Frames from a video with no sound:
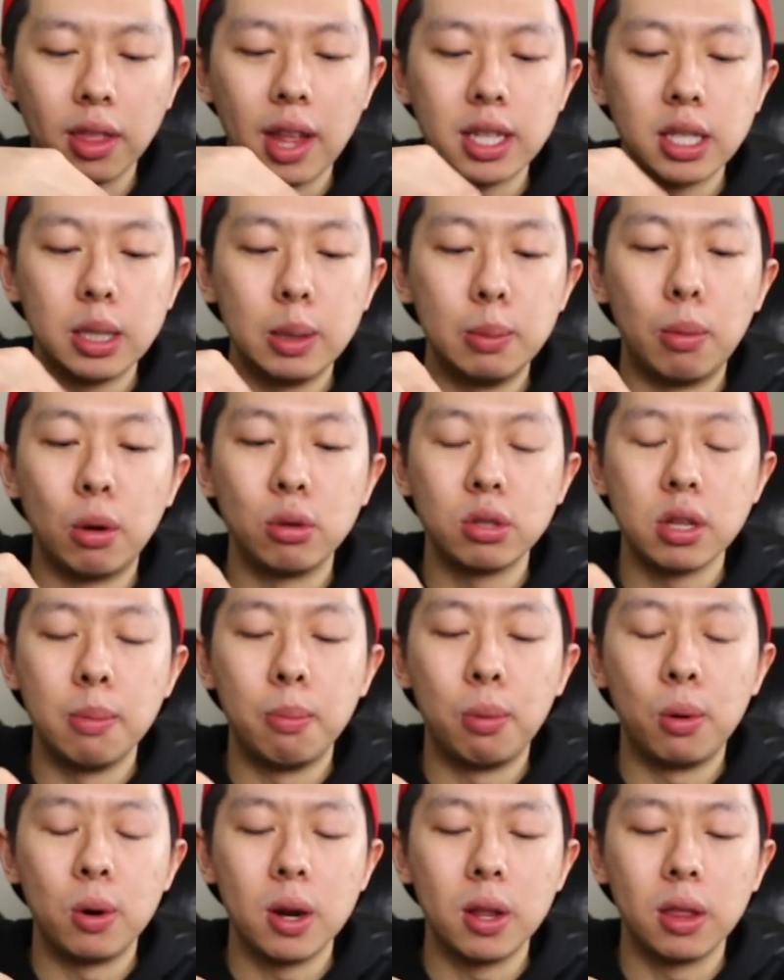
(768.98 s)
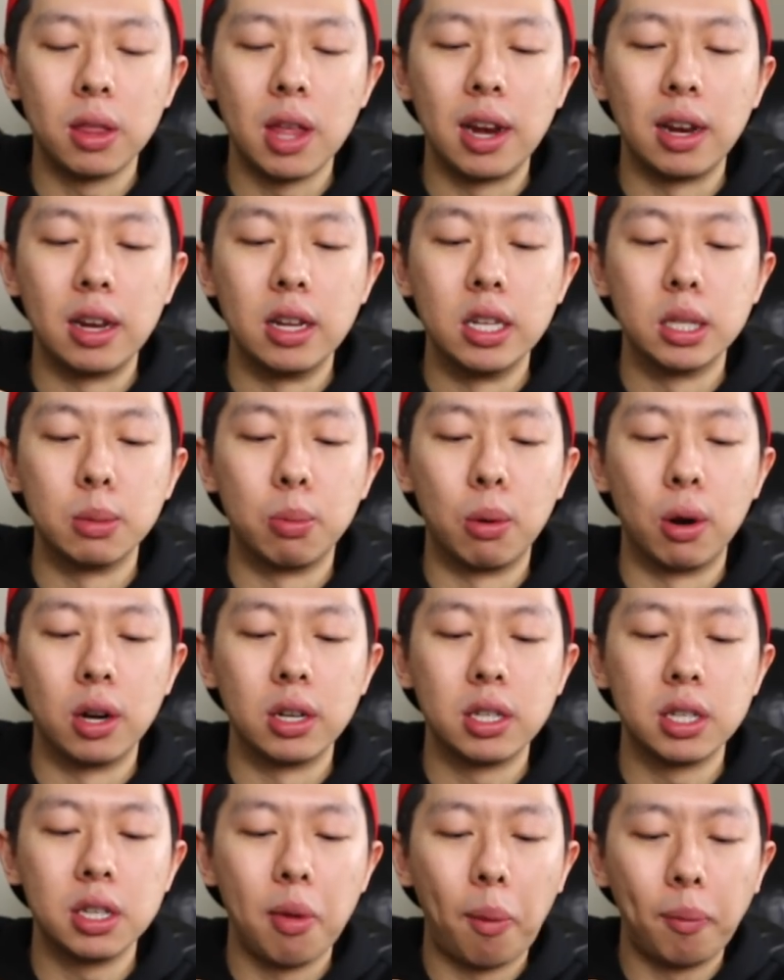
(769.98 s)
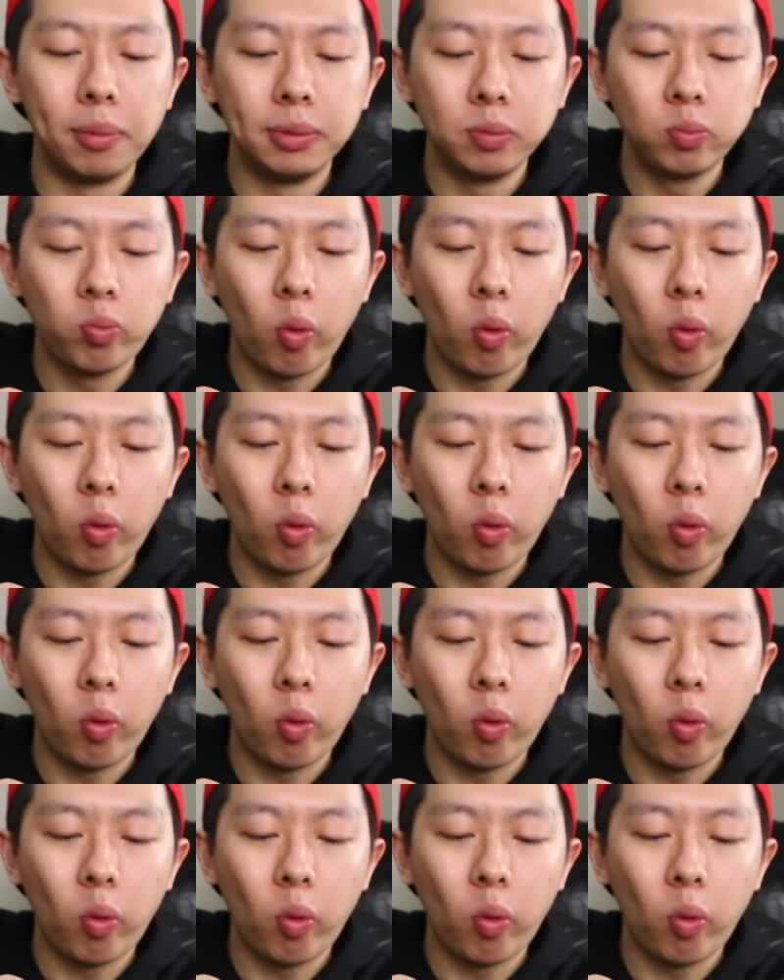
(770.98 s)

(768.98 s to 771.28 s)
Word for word: That's the most important thing in sports.